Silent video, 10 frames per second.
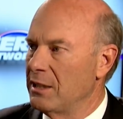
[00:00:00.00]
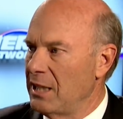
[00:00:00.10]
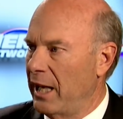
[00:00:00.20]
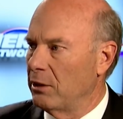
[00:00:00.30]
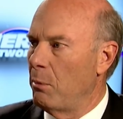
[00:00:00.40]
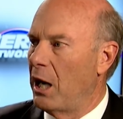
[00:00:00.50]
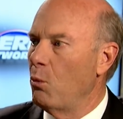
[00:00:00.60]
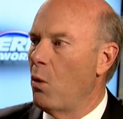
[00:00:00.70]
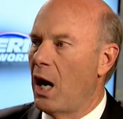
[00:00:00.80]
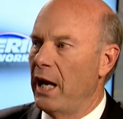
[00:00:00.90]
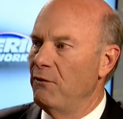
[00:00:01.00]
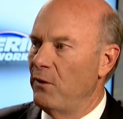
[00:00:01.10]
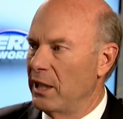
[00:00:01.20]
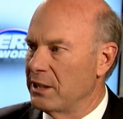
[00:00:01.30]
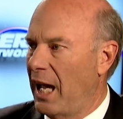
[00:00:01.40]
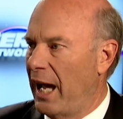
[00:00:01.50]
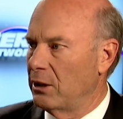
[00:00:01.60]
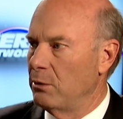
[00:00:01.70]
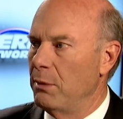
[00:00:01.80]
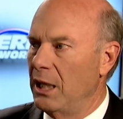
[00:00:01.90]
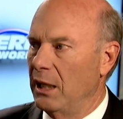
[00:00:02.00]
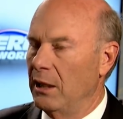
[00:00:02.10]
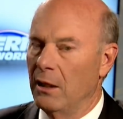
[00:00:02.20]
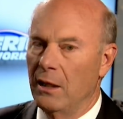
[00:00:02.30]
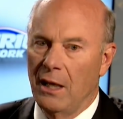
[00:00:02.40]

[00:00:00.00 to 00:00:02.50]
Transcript: attacked my wife, attacked me,